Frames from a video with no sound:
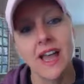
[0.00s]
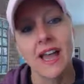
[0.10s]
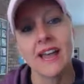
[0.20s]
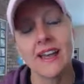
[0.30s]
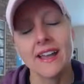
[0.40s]

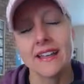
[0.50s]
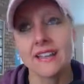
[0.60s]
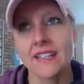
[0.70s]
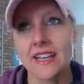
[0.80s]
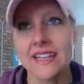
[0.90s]

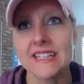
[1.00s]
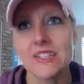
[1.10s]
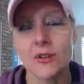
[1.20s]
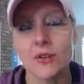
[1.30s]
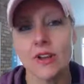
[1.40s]
And it's
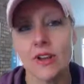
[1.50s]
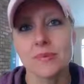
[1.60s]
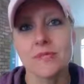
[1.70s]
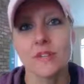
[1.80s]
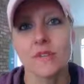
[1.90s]
so the
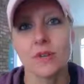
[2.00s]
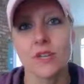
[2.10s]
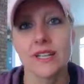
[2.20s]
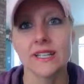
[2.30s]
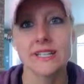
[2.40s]
opposite of what
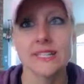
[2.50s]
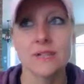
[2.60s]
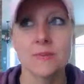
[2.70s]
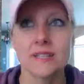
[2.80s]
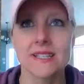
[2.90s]
I teach,
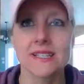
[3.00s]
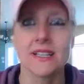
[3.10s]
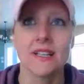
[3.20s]
because